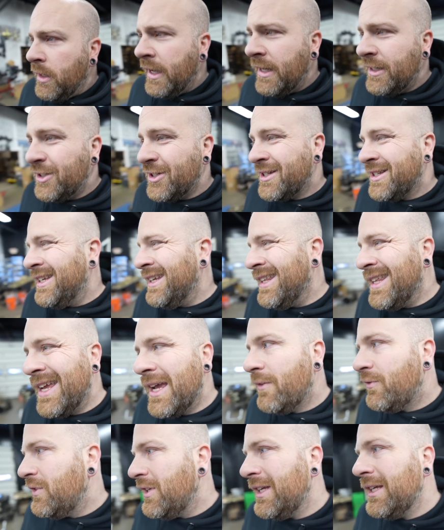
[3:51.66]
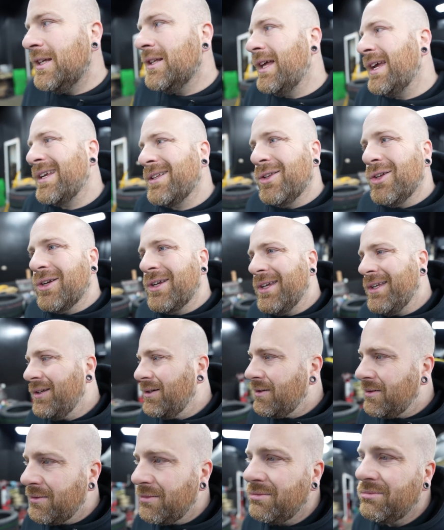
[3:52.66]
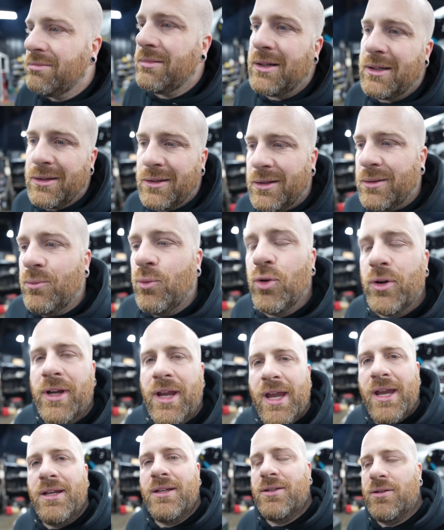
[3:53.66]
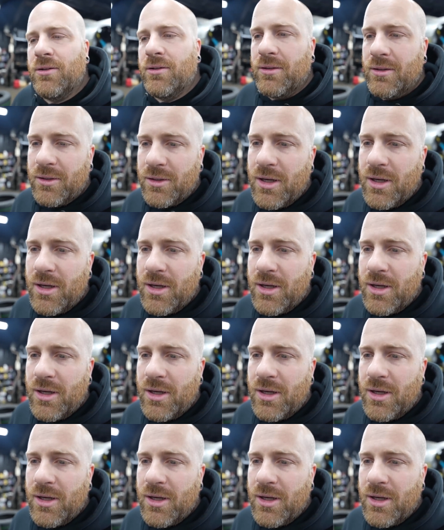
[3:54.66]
And just see the FD like looking a little more gangster in the